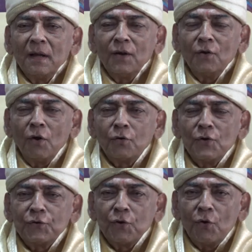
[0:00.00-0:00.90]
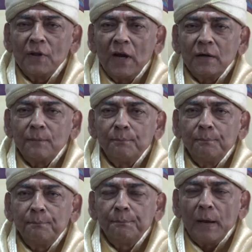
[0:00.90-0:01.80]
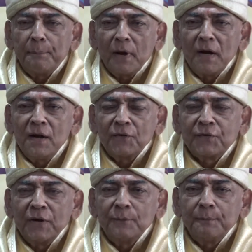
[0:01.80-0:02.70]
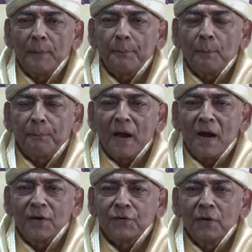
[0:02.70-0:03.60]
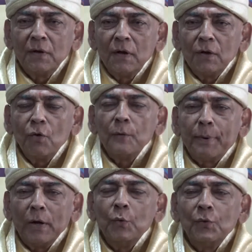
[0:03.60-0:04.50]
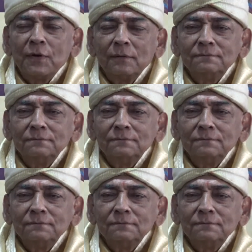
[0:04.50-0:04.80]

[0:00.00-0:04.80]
in order to ensure that paper industries, paper plants don't pollute.